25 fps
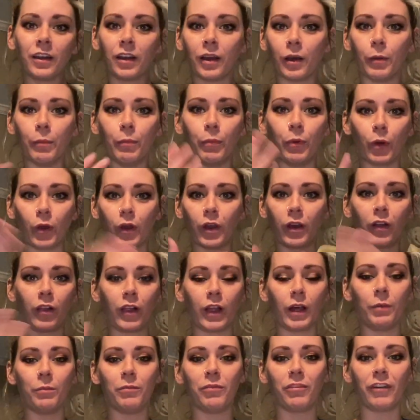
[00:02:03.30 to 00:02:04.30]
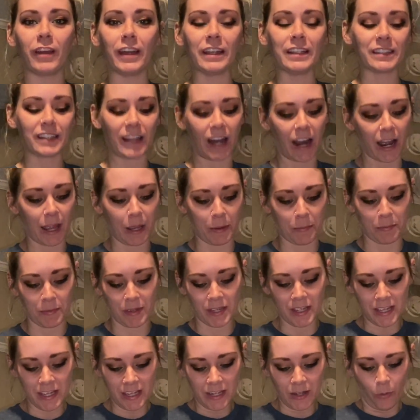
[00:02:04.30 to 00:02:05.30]
book club FaceTime
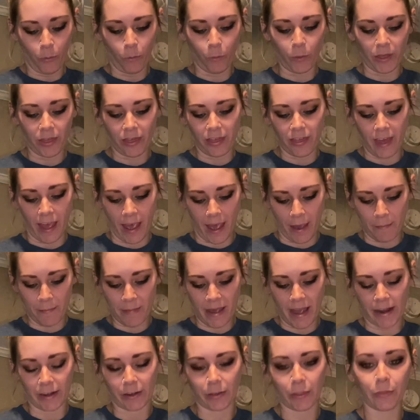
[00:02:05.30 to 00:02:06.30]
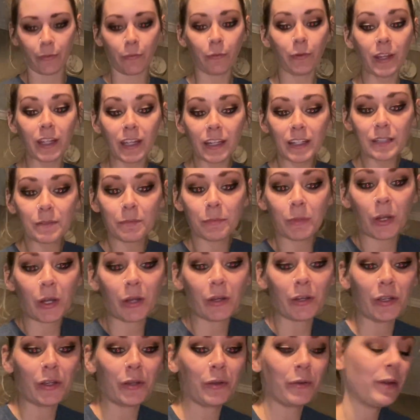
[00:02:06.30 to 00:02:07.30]
with them at 3
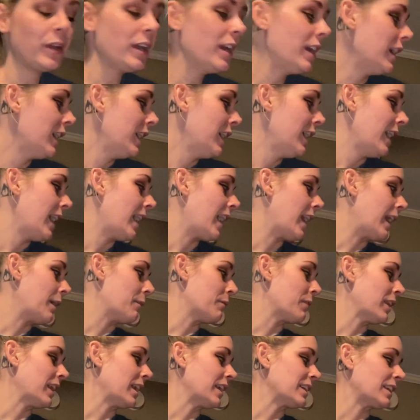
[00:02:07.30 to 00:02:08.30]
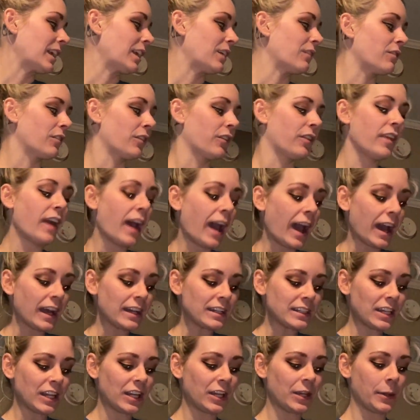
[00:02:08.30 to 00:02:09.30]
tomorrow, and I'm really excited for
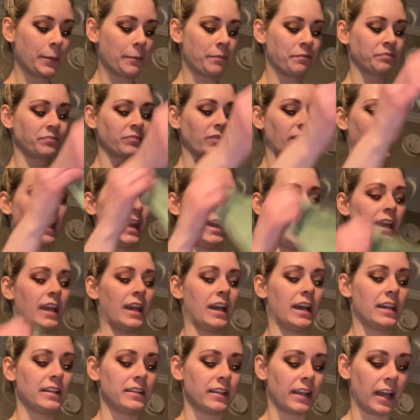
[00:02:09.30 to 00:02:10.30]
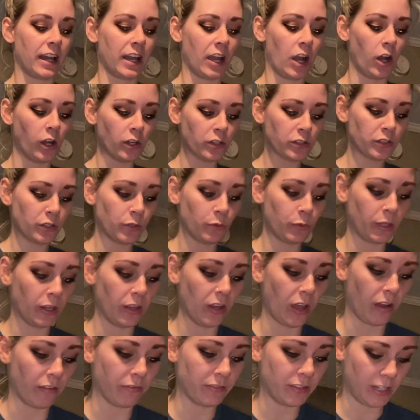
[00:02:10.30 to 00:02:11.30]
that. And I also would
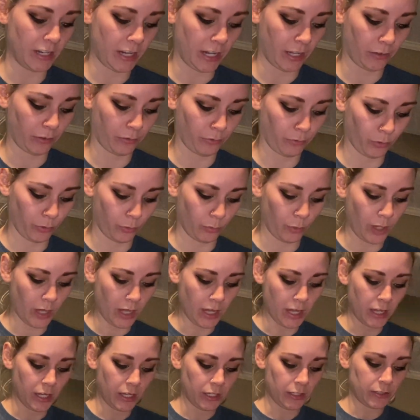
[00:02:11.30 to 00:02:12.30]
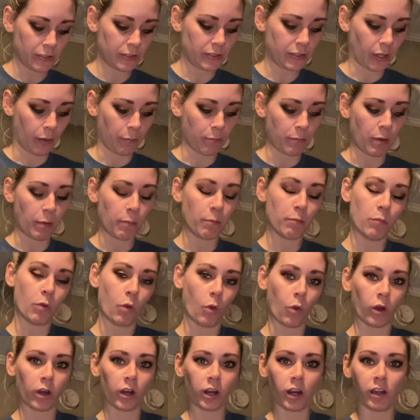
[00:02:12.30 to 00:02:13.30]
love to get through some
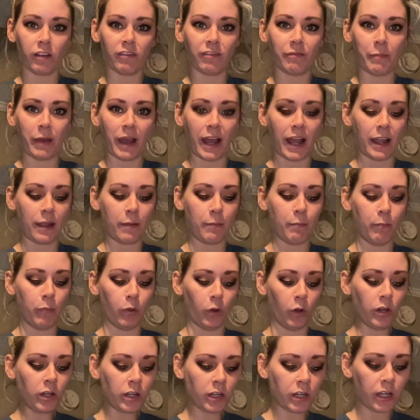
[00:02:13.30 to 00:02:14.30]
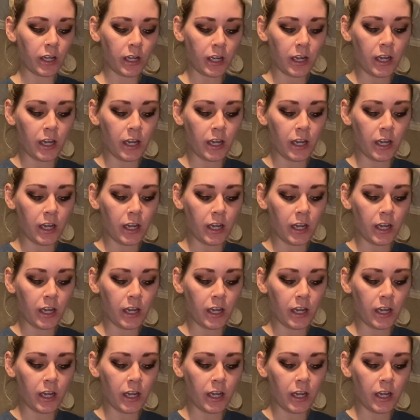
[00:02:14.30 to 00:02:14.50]
more of my book,